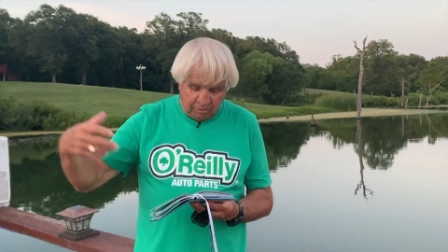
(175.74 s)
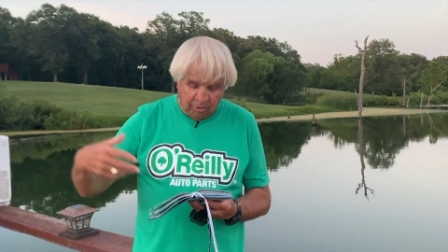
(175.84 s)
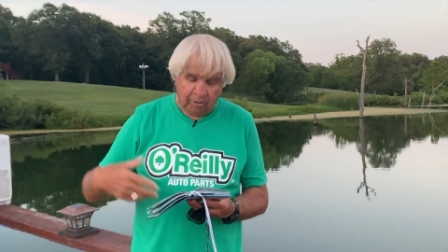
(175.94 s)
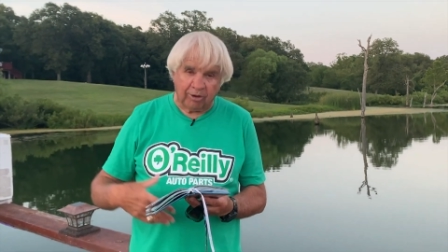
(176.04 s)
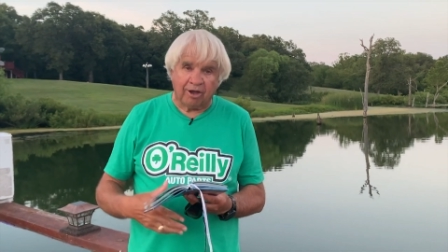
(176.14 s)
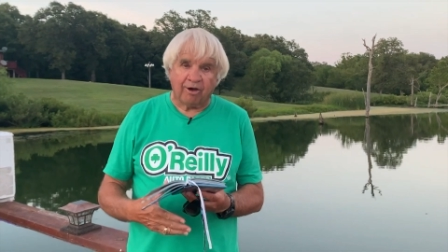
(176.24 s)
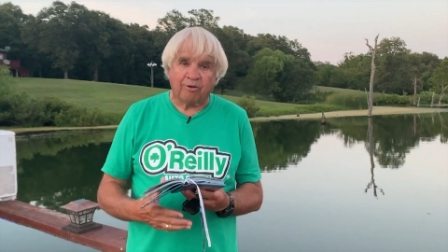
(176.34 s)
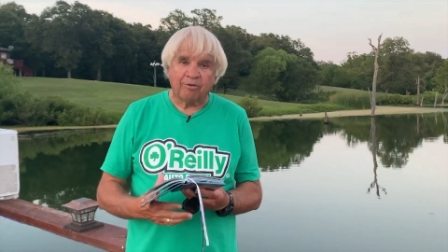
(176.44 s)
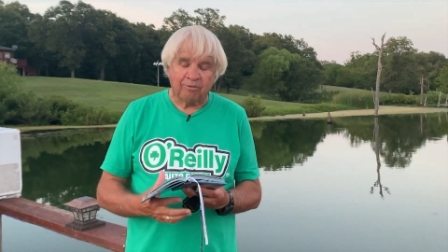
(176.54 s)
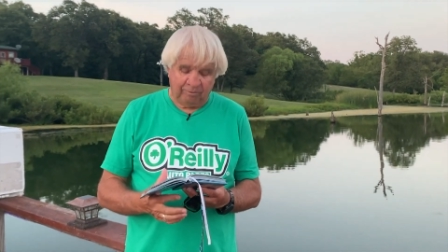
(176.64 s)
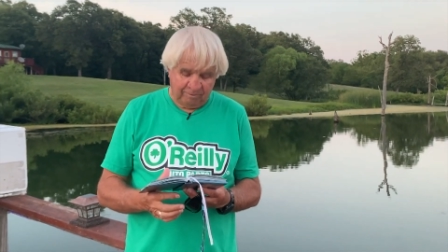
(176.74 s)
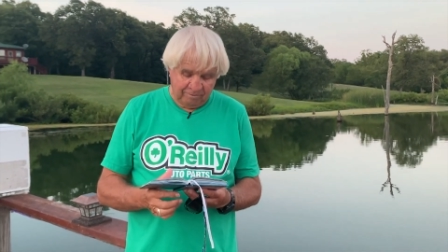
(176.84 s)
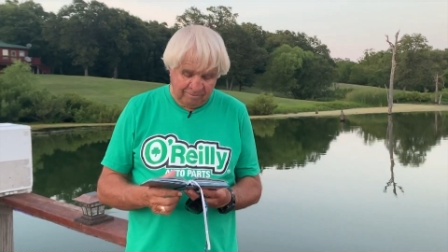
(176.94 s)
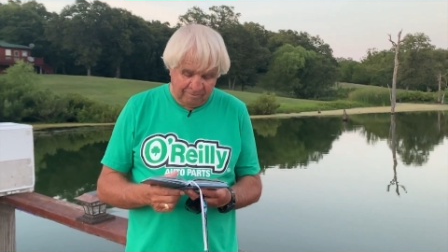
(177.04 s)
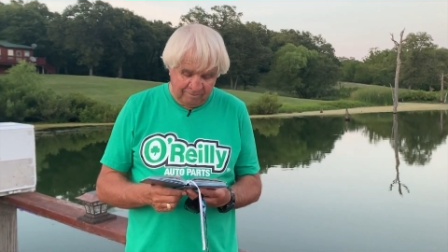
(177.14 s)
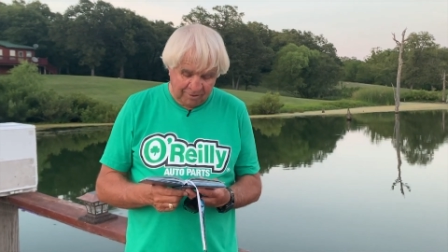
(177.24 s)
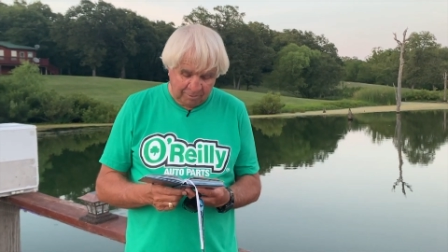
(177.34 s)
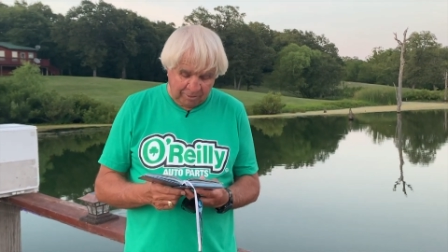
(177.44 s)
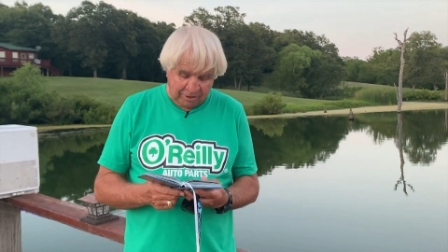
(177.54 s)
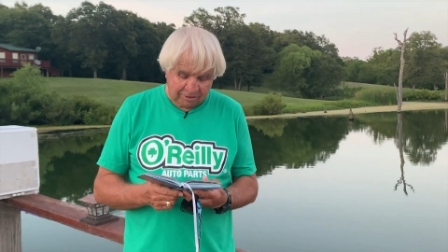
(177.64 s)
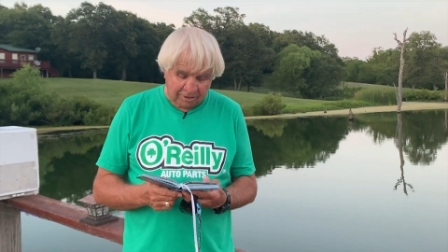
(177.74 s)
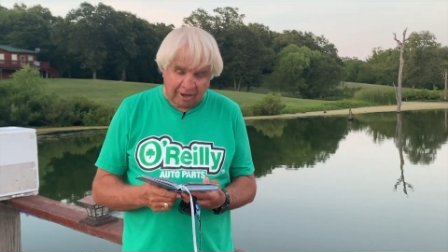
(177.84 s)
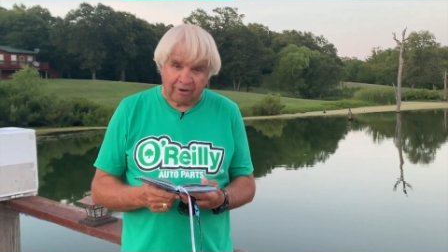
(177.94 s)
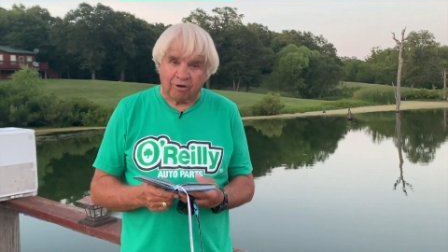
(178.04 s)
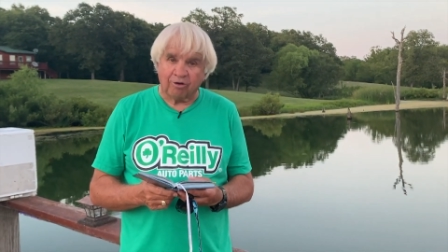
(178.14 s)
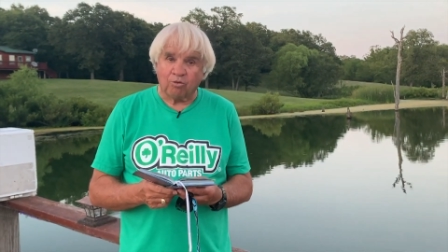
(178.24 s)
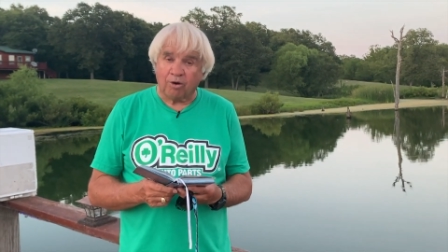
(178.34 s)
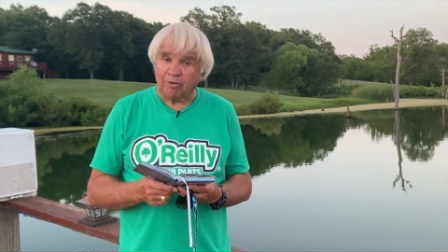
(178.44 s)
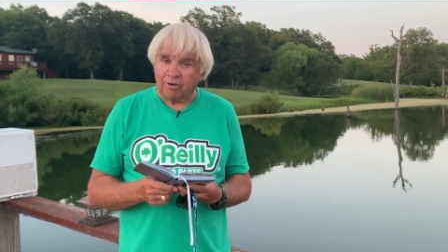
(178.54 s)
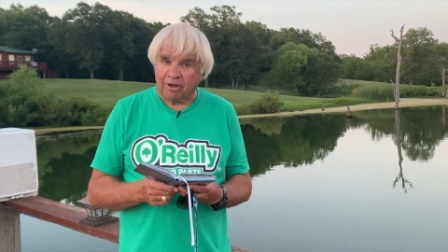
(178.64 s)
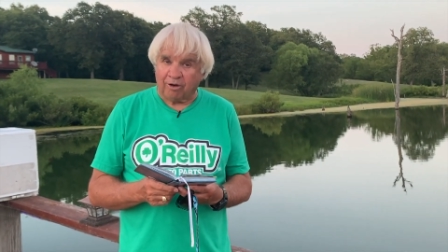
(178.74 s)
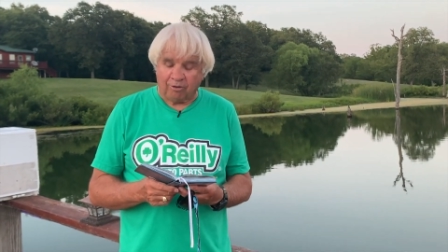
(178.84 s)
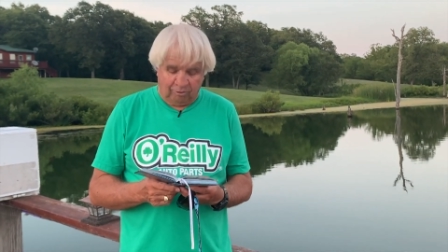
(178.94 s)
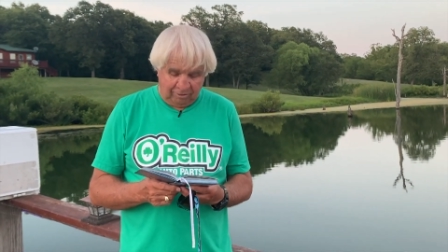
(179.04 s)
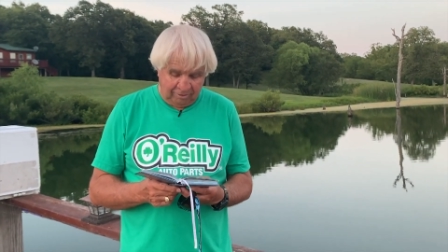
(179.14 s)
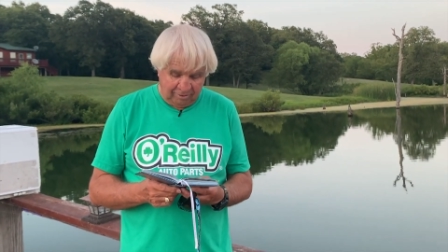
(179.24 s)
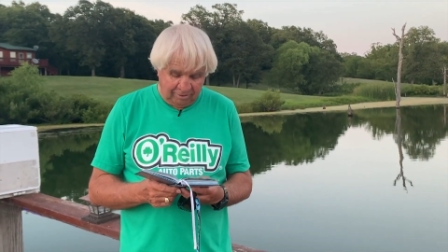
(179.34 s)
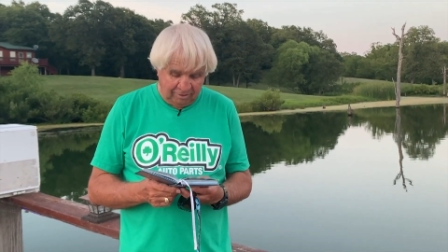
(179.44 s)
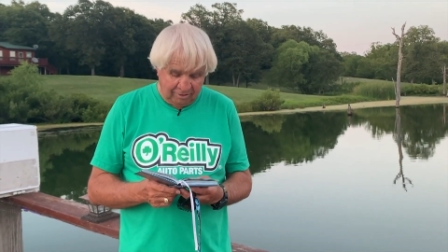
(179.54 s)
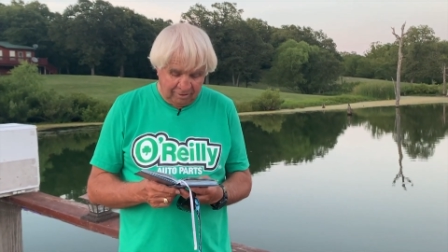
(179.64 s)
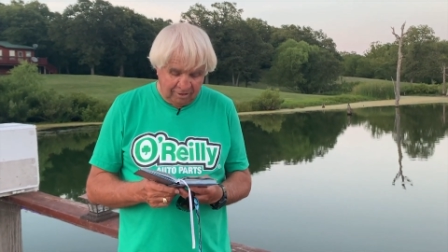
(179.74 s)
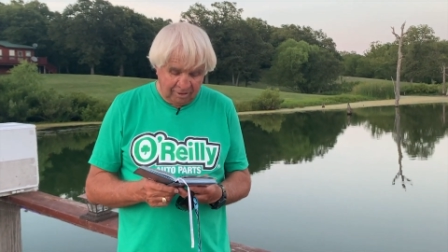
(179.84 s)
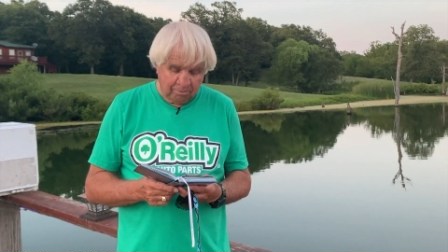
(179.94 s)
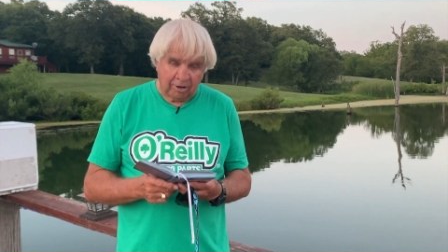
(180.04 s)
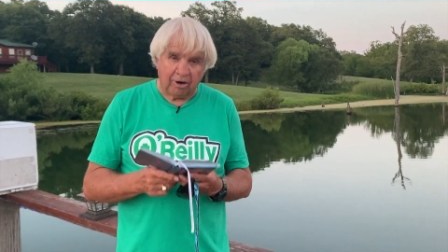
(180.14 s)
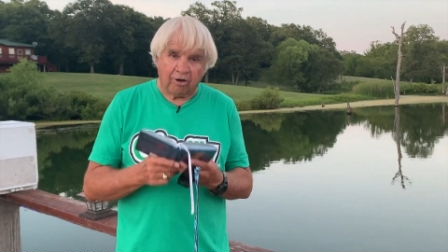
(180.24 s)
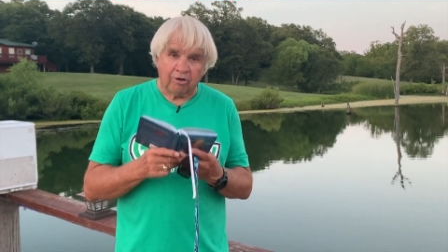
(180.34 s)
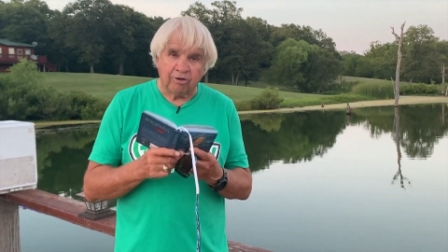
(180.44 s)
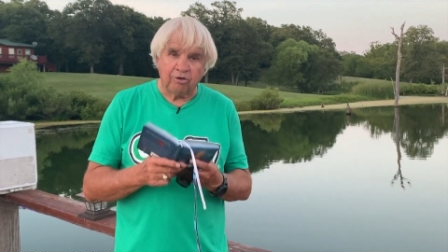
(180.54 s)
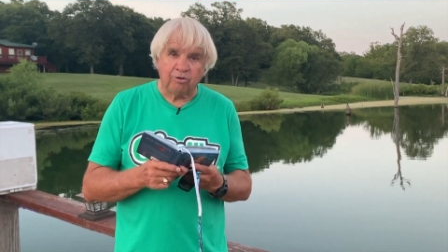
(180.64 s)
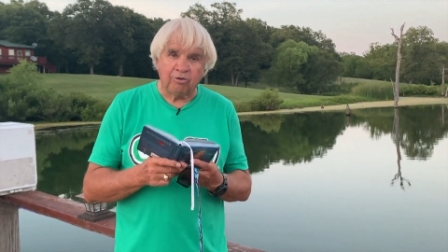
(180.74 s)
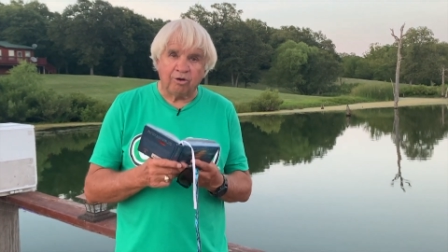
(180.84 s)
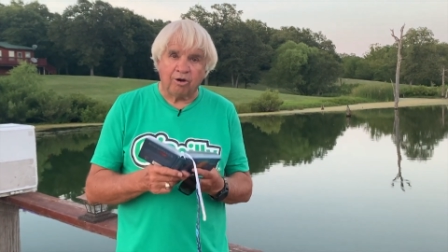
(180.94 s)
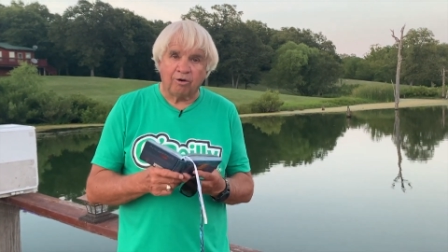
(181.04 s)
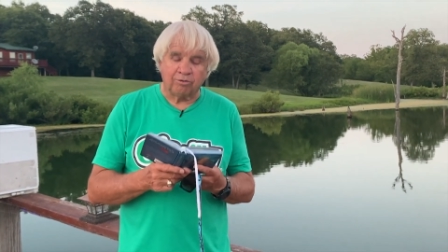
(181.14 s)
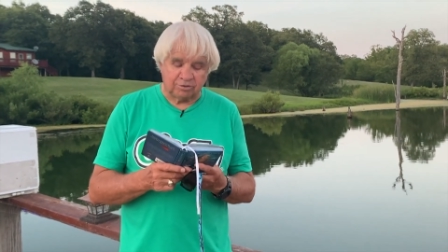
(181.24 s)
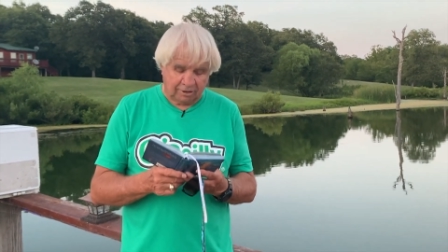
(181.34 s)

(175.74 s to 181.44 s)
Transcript: Where we go, depends not on what we own, but on who owns